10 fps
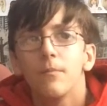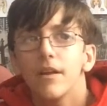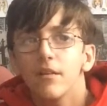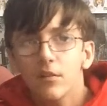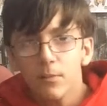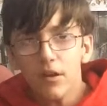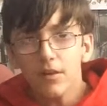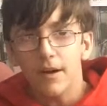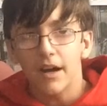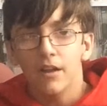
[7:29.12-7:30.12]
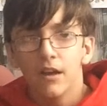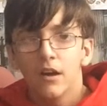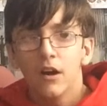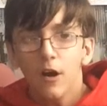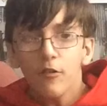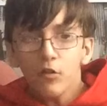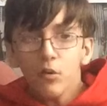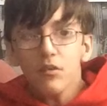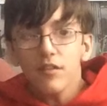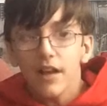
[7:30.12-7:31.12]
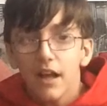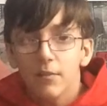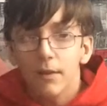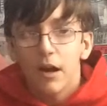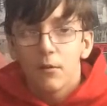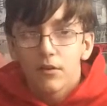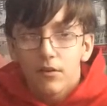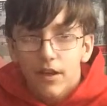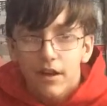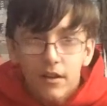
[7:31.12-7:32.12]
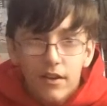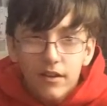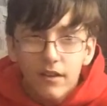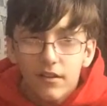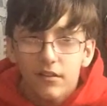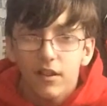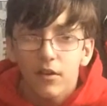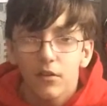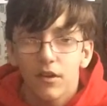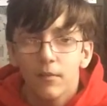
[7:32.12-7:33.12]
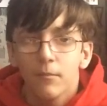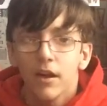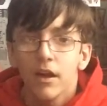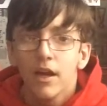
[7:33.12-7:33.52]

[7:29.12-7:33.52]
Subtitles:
is Spider-Man. Of course he has powers, okay? He has a tick on him.